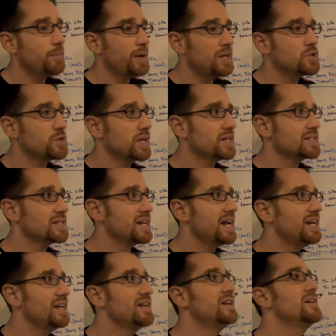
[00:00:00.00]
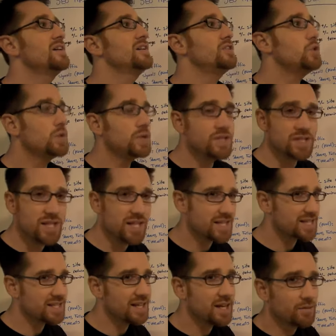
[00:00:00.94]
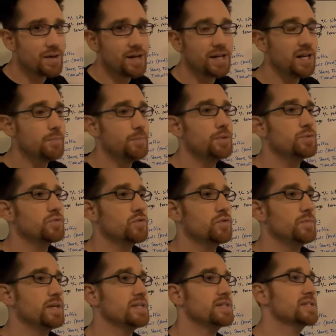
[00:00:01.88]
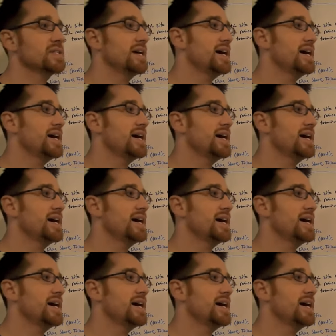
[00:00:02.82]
PageRank site, you can see a slight ranking boost from this.